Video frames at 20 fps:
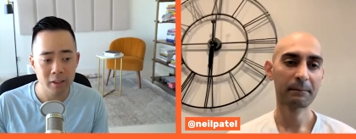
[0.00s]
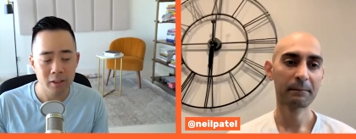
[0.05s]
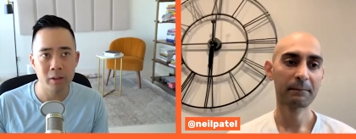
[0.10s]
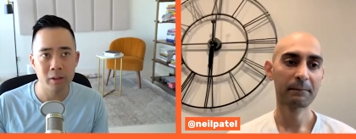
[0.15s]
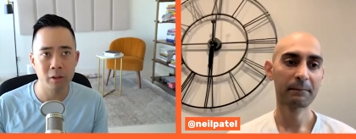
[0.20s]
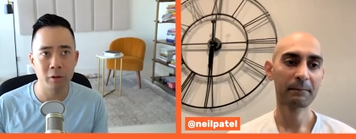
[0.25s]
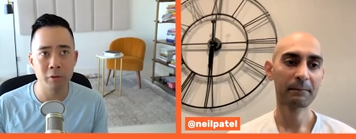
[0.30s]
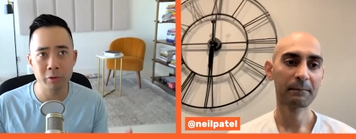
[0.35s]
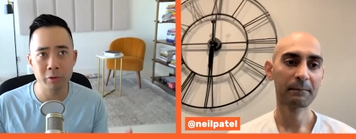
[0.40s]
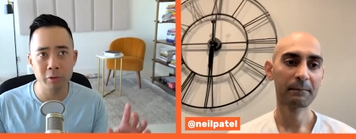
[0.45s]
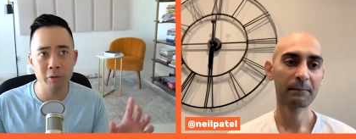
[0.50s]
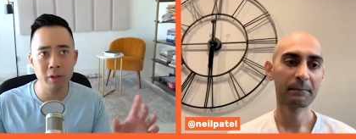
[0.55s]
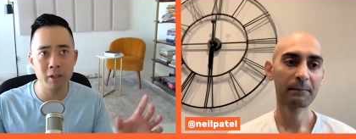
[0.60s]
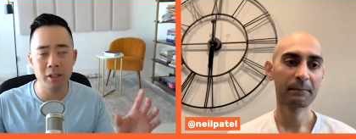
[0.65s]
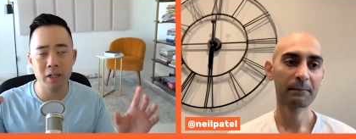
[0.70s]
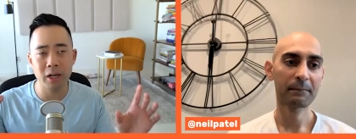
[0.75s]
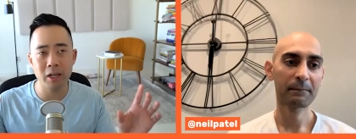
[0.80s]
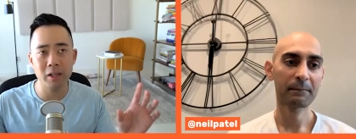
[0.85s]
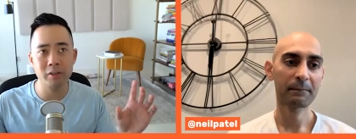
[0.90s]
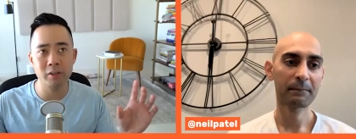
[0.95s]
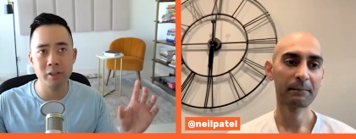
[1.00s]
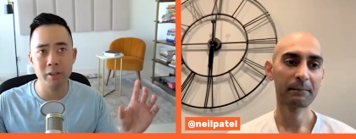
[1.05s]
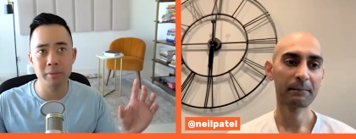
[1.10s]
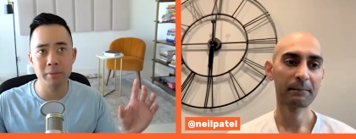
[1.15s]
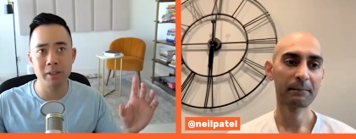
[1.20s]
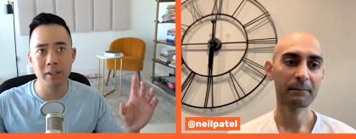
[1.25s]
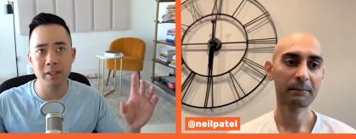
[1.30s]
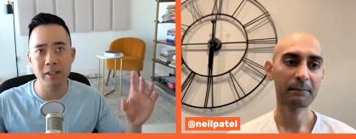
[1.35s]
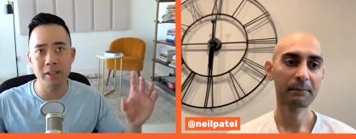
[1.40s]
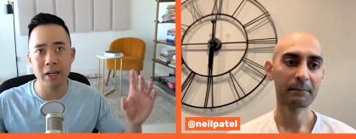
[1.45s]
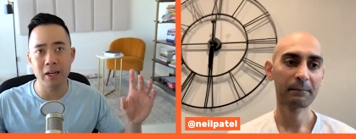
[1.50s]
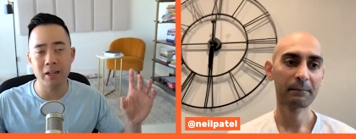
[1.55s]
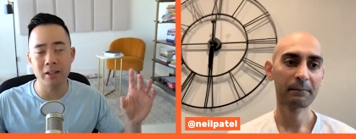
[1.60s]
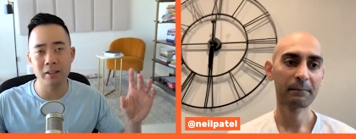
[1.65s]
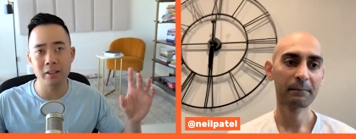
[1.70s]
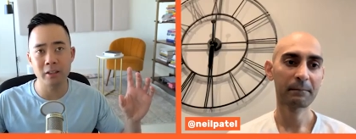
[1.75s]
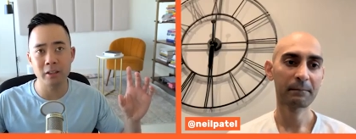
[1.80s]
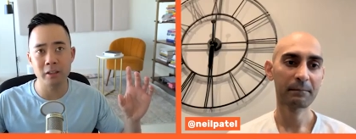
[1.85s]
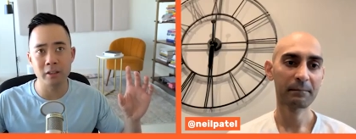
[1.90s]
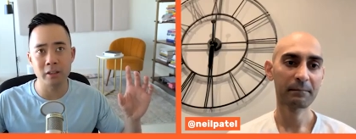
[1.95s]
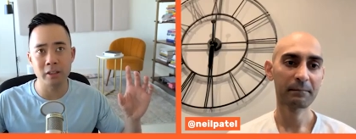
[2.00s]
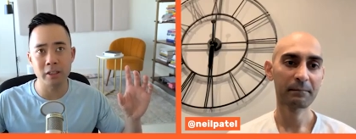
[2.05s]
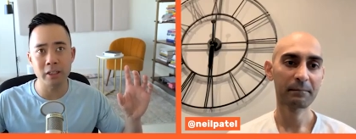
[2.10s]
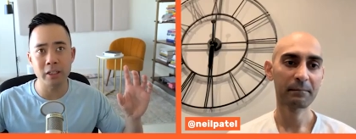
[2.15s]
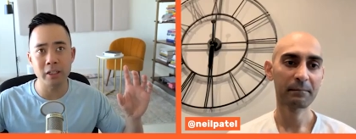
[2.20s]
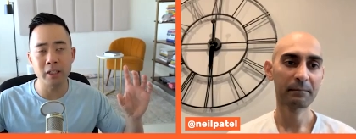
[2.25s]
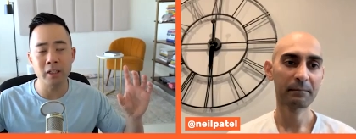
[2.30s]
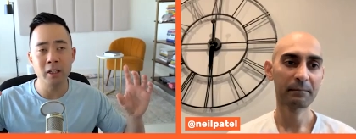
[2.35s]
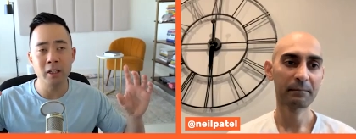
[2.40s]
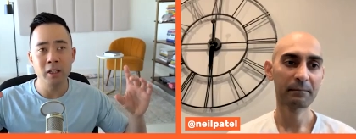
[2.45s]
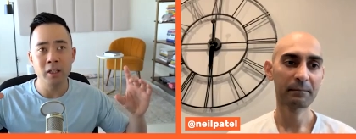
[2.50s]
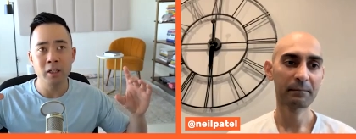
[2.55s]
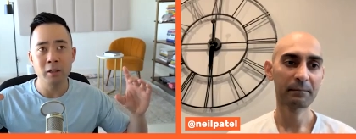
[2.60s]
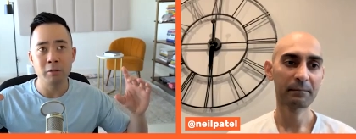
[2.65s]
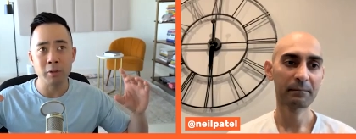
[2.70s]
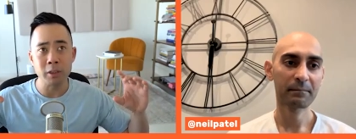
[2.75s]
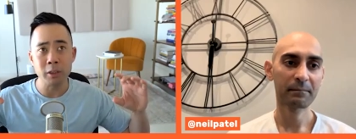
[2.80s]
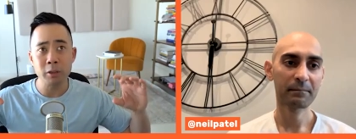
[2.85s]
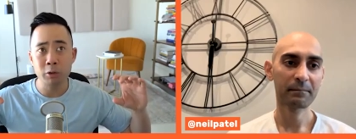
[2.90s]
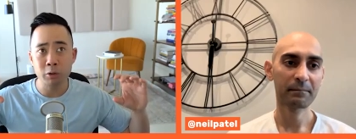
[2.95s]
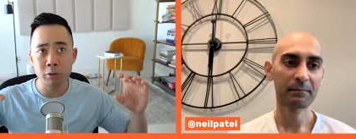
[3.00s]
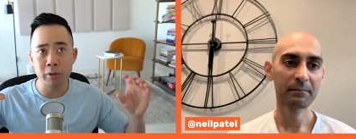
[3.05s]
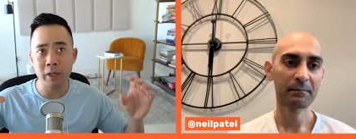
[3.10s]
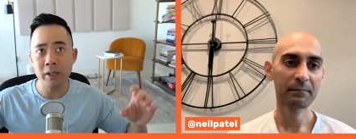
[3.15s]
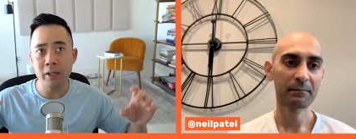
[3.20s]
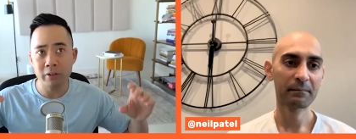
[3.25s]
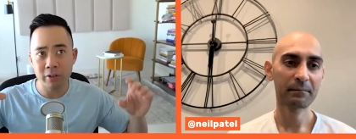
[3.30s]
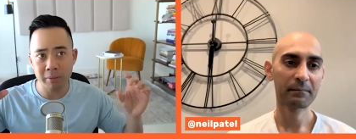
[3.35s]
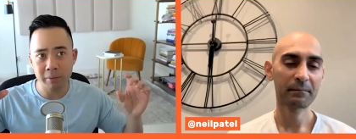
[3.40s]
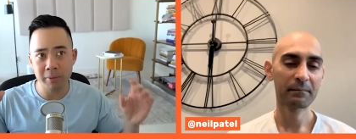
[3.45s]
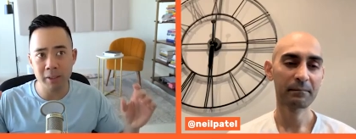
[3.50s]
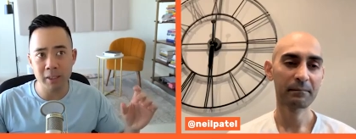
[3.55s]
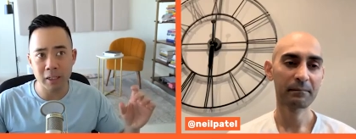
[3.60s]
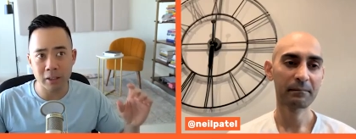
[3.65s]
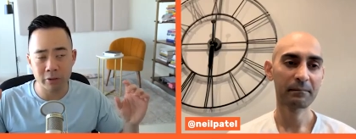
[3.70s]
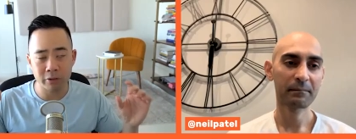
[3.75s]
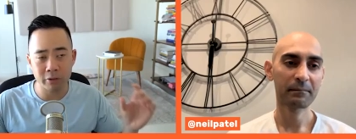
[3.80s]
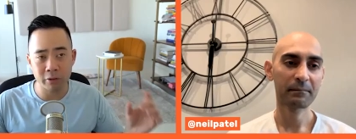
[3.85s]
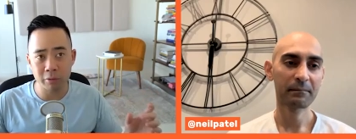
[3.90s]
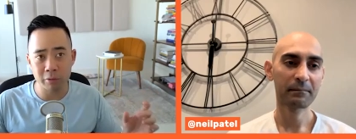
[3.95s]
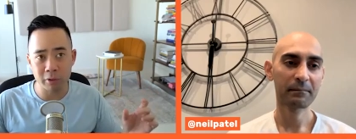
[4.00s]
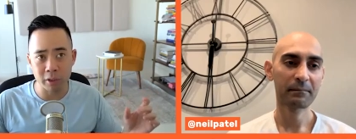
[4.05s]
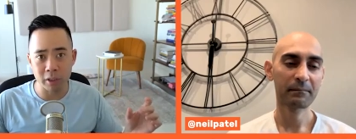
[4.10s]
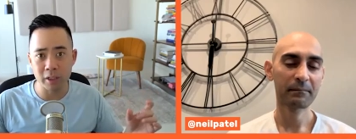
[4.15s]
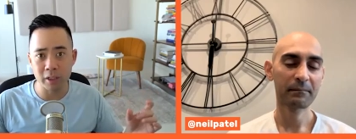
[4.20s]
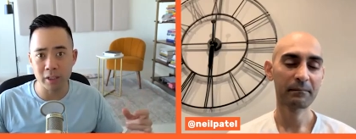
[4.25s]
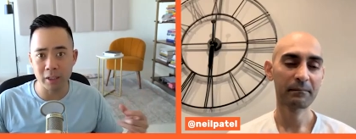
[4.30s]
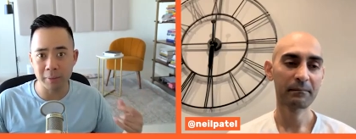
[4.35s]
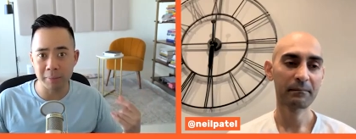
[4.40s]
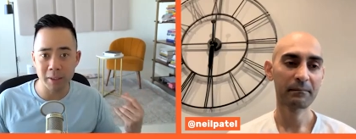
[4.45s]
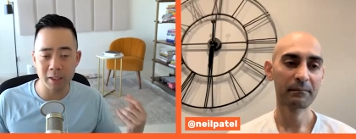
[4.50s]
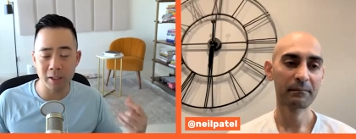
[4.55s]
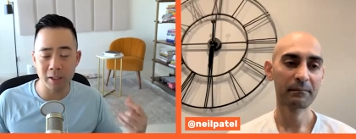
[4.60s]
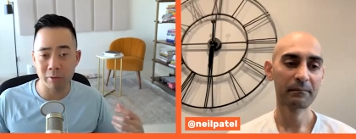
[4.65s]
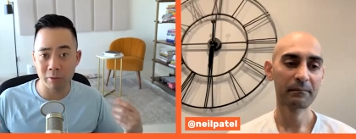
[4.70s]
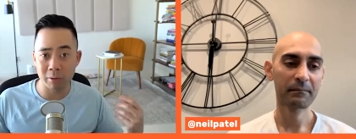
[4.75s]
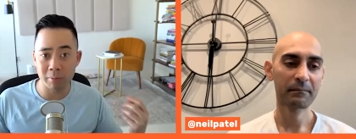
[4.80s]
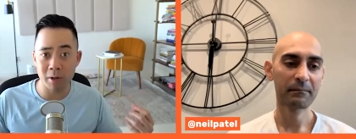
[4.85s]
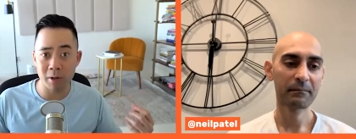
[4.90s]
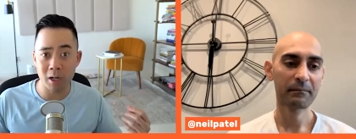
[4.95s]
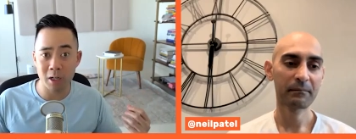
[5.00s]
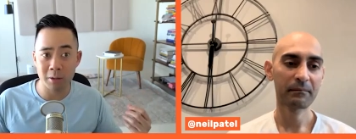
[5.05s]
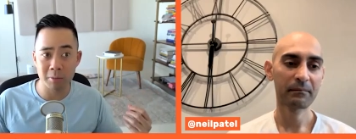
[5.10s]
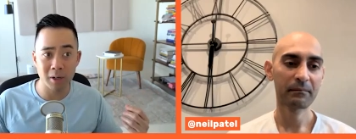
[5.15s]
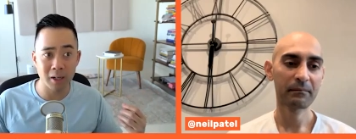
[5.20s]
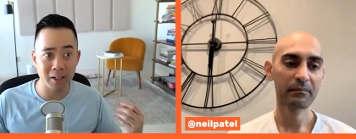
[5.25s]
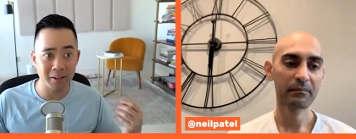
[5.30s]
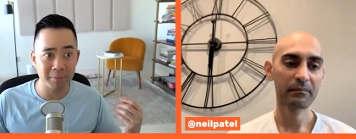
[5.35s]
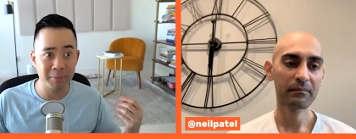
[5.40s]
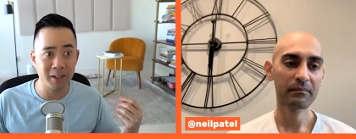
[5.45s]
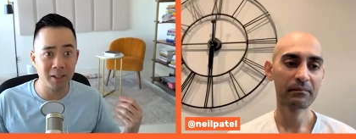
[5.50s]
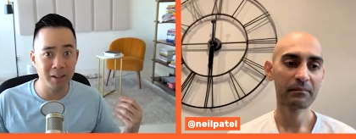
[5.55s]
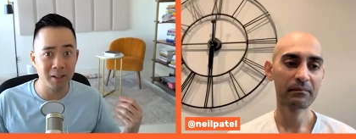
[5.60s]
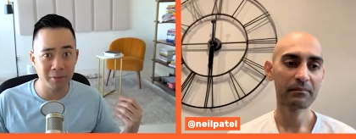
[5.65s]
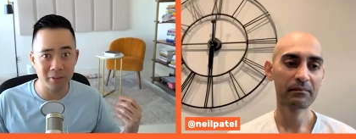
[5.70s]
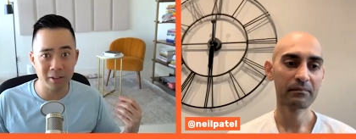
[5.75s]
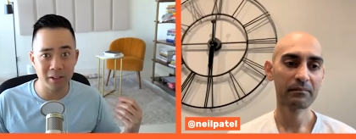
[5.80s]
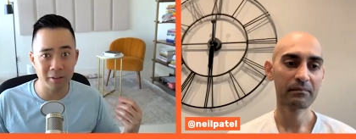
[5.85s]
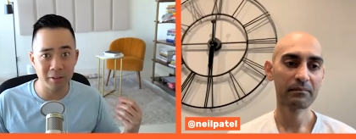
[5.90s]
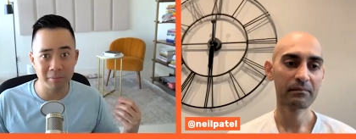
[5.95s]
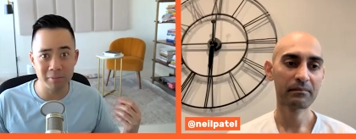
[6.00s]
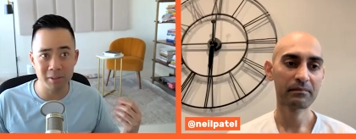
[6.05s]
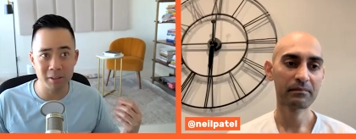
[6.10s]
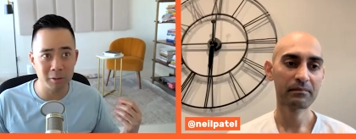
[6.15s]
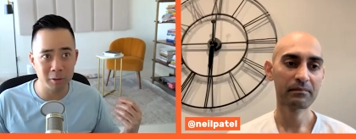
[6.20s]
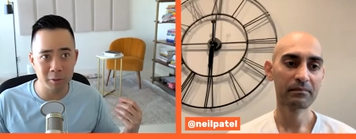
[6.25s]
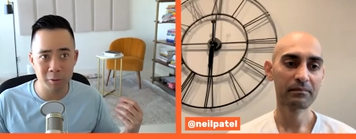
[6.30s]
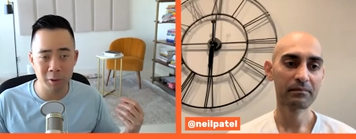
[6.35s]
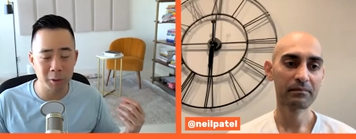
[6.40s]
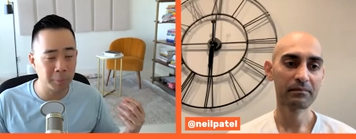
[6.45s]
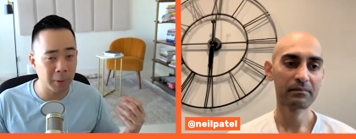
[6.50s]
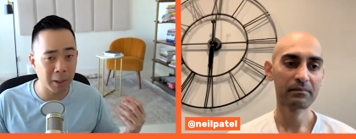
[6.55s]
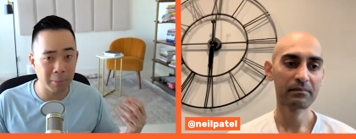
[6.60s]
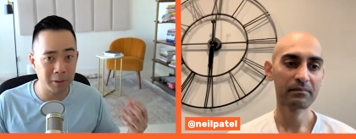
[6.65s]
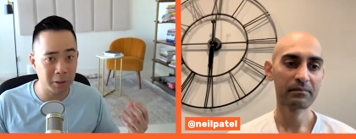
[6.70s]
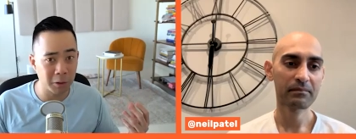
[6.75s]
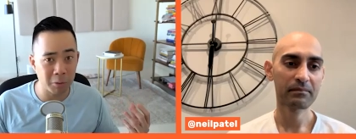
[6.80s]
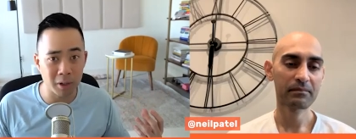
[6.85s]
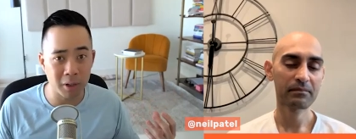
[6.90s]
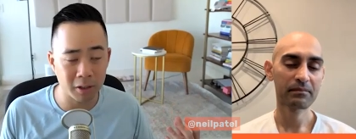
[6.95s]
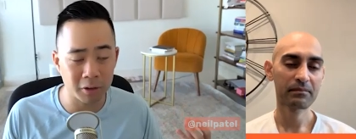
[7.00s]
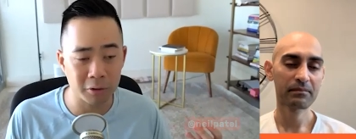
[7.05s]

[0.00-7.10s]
Speaker 1: Those two are kind of similar in that the when you create something that's so good, it becomes remarkable and it becomes um you you probably don't want to